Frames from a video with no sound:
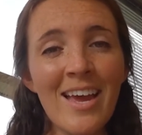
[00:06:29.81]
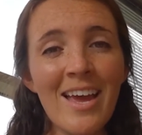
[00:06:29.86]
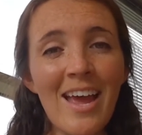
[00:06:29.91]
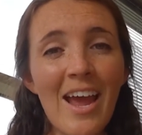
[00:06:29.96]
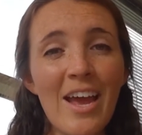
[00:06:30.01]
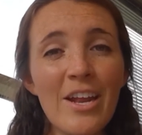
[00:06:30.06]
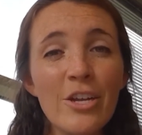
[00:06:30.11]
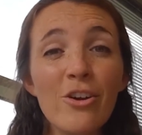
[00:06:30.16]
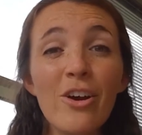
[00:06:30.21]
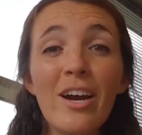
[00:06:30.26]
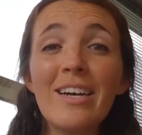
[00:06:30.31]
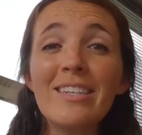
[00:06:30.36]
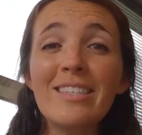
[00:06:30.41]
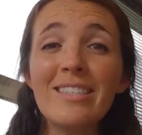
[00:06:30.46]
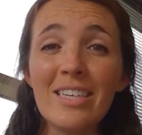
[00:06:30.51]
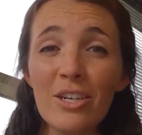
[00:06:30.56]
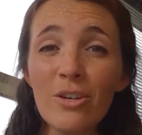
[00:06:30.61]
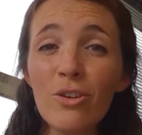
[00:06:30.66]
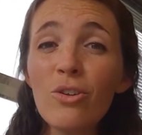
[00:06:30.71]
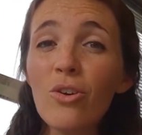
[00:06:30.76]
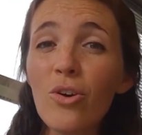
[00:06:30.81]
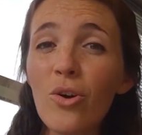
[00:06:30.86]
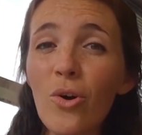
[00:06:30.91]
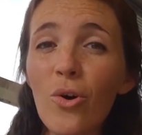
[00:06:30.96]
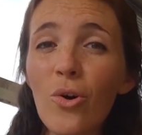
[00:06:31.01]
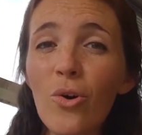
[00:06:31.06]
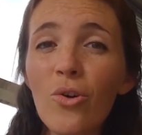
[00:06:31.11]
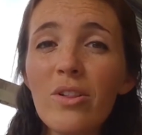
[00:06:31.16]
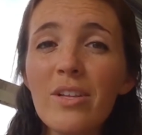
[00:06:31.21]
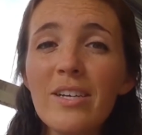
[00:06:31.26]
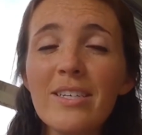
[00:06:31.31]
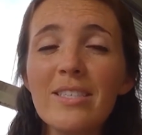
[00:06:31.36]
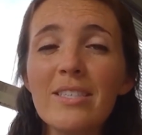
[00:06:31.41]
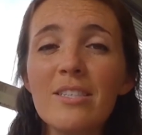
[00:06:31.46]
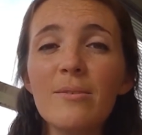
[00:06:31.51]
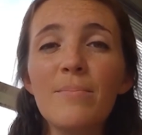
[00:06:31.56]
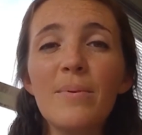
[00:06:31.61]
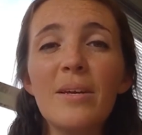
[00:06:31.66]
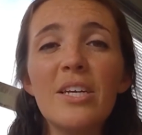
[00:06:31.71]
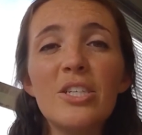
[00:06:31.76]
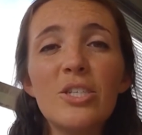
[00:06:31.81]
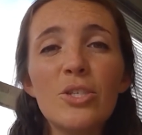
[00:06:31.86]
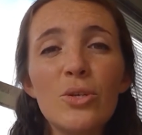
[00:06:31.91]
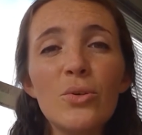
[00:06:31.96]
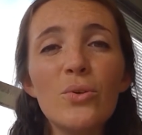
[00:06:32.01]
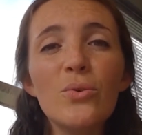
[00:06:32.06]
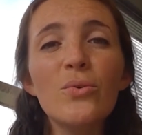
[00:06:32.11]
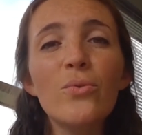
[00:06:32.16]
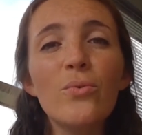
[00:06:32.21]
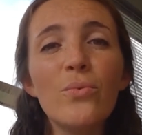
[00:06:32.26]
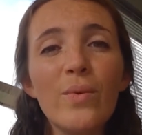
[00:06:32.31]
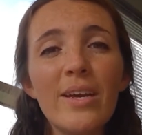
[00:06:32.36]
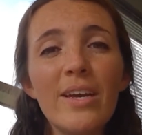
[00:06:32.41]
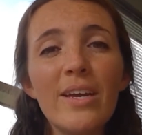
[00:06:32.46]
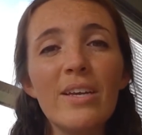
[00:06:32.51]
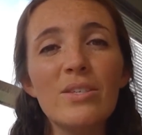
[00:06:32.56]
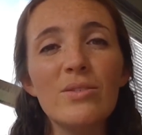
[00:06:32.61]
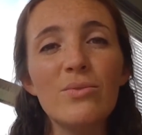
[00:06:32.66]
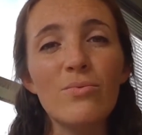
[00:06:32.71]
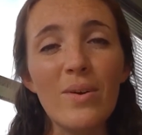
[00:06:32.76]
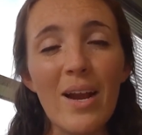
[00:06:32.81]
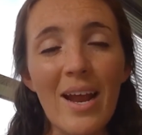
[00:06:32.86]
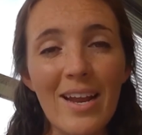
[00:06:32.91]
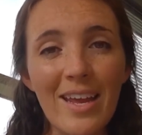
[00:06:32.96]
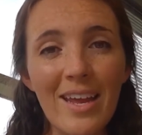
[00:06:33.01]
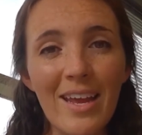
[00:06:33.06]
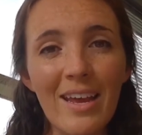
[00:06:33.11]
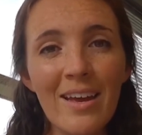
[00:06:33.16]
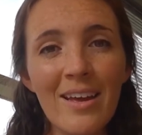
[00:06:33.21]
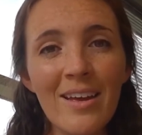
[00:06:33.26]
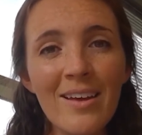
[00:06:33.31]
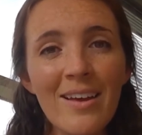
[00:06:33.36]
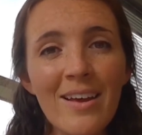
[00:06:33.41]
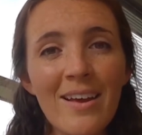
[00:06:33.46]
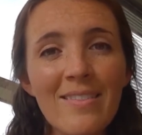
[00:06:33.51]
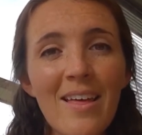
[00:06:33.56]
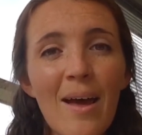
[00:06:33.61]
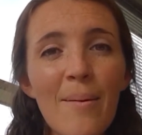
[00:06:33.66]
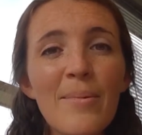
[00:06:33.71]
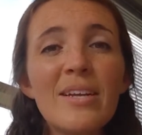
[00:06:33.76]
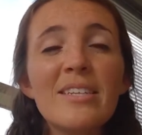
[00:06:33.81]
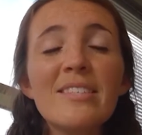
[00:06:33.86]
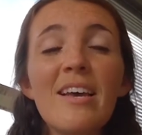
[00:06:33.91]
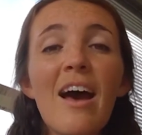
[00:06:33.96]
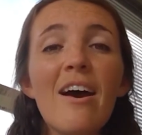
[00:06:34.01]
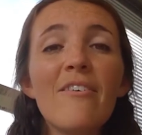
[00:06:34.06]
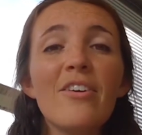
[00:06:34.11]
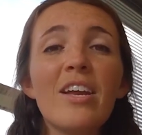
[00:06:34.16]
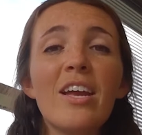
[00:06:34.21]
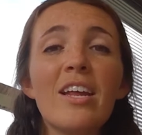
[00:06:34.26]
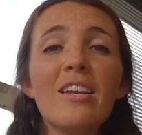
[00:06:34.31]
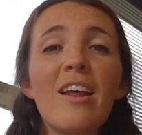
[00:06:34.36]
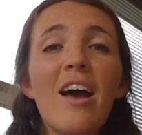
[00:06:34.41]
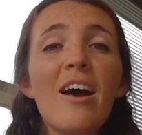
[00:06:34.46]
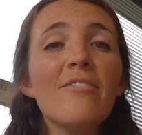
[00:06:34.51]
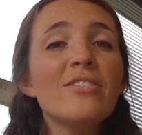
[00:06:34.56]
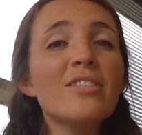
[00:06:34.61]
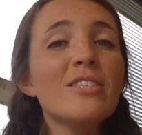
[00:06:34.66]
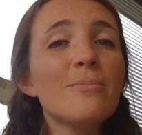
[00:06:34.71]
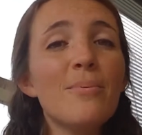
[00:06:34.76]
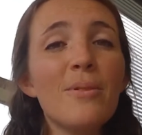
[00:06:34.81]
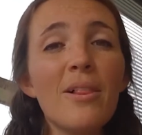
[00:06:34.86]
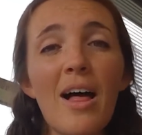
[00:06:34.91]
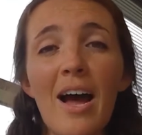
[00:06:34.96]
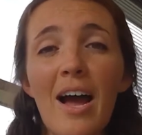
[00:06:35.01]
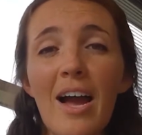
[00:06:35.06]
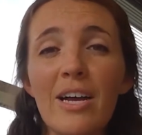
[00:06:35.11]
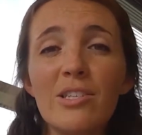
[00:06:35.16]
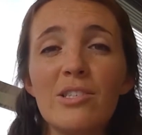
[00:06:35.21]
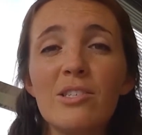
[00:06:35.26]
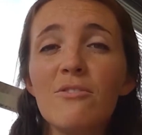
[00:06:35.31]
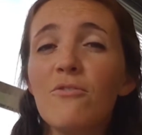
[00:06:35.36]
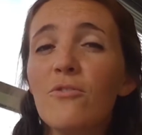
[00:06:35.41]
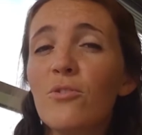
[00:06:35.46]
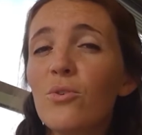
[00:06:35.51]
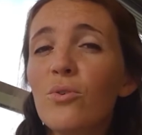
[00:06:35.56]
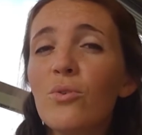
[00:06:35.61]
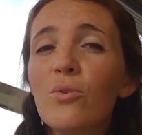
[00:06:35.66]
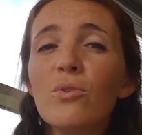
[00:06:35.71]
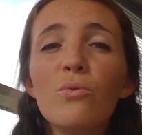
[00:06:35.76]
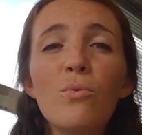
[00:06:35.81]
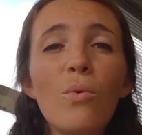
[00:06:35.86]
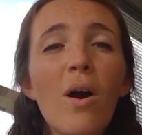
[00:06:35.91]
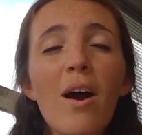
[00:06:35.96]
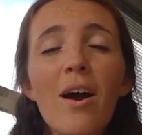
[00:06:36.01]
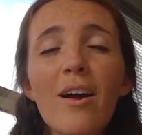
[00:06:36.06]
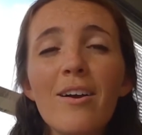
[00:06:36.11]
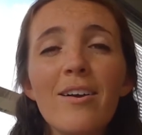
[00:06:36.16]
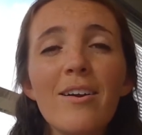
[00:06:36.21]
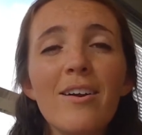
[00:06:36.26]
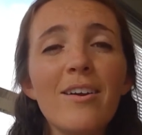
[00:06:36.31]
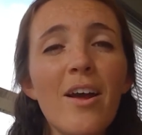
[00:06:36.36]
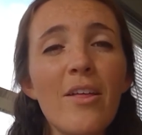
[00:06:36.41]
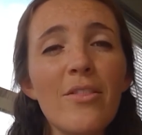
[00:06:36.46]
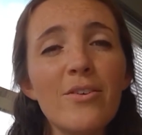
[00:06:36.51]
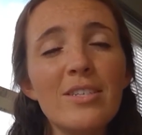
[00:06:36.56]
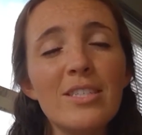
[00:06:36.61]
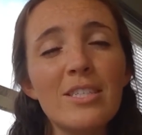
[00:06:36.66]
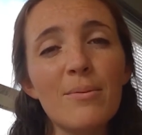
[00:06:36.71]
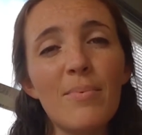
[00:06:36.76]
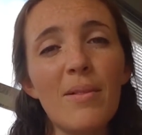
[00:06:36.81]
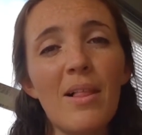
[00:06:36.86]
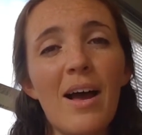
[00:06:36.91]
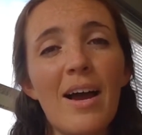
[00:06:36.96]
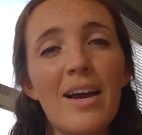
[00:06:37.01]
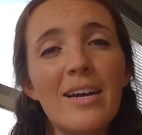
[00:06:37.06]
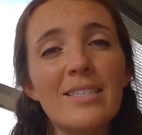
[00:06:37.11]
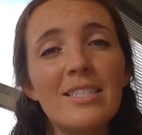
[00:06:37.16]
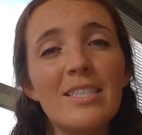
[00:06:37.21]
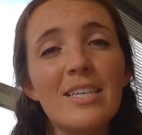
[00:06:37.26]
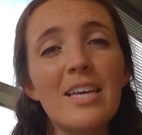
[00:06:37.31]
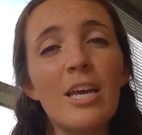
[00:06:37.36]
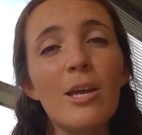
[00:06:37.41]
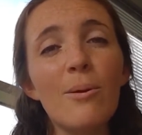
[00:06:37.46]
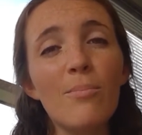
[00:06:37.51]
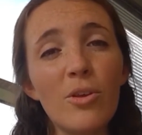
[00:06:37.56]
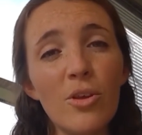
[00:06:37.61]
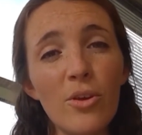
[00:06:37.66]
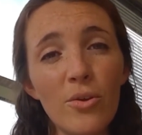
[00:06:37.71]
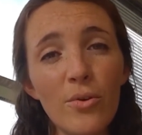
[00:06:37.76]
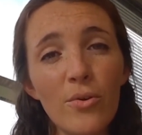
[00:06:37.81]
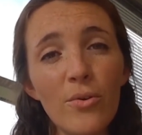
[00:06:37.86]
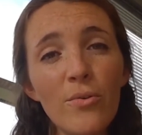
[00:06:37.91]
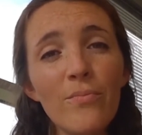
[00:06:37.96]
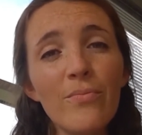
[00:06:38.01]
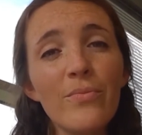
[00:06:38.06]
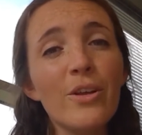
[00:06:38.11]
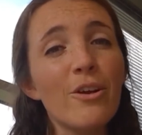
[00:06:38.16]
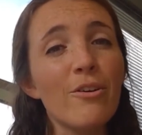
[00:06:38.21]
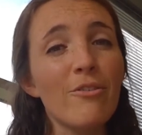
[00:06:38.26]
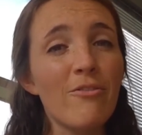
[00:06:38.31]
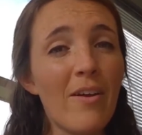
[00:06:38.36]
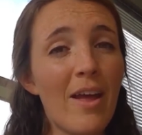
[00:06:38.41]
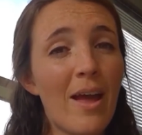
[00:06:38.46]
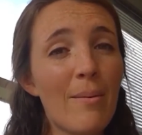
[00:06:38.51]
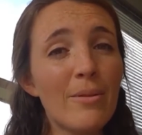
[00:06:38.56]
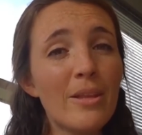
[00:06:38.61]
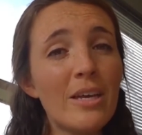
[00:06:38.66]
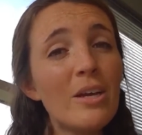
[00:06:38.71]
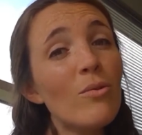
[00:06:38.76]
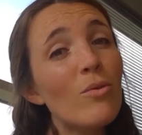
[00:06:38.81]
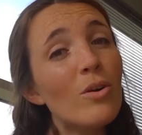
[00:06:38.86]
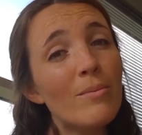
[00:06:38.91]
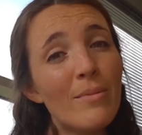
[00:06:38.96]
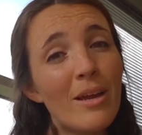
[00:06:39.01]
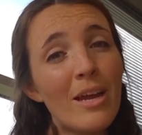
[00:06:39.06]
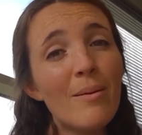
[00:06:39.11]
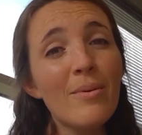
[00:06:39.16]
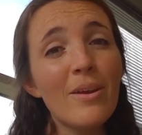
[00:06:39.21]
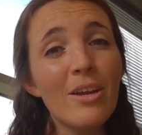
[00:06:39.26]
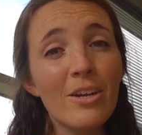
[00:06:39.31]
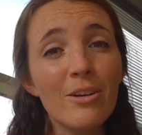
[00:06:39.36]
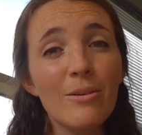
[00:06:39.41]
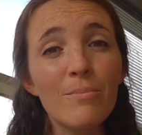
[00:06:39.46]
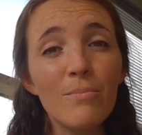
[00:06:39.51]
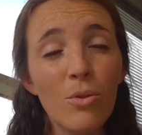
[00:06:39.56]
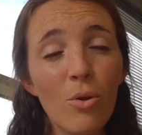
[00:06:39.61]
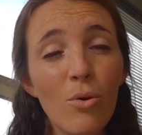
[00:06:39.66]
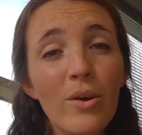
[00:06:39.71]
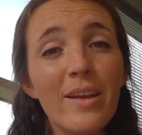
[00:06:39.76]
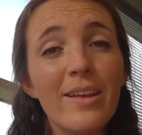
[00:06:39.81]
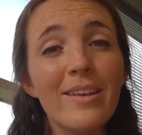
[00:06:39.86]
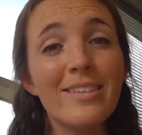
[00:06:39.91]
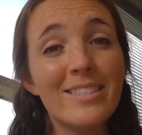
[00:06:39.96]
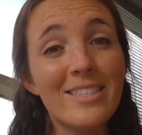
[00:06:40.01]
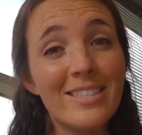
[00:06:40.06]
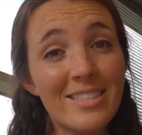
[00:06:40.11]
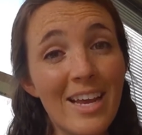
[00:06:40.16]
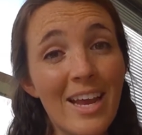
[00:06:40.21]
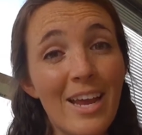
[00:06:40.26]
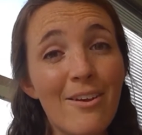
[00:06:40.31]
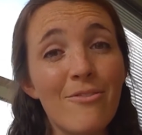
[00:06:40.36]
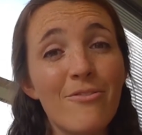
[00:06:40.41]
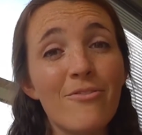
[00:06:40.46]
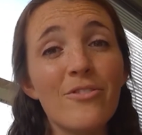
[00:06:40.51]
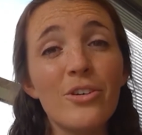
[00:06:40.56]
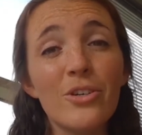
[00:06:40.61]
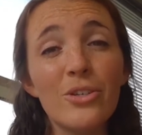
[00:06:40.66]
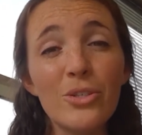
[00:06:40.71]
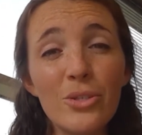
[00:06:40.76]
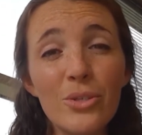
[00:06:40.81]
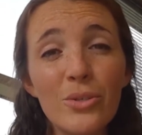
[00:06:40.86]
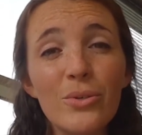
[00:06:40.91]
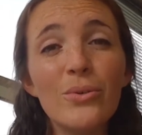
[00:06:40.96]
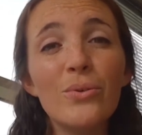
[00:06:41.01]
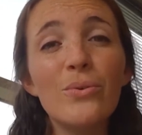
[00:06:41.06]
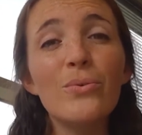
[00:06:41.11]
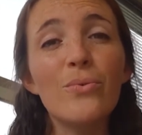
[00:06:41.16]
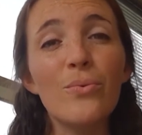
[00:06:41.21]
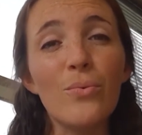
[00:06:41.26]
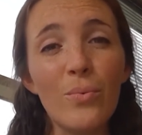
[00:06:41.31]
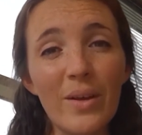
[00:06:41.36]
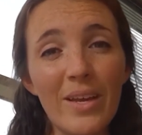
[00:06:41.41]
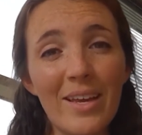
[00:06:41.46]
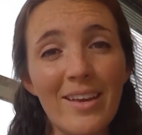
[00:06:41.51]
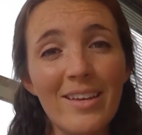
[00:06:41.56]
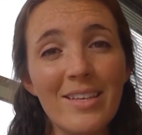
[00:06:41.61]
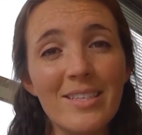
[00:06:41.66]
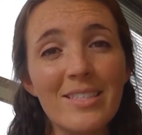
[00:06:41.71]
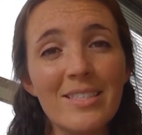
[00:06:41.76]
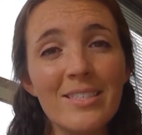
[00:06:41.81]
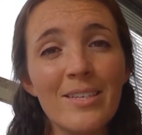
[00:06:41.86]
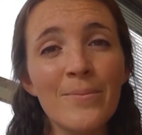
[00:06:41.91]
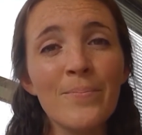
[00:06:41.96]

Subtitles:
And your ideal goal is to be 2 weeks ready. That means having enough supplies, food, water, and other supplies to keep you, your family, or maybe your employees safe for 2 weeks.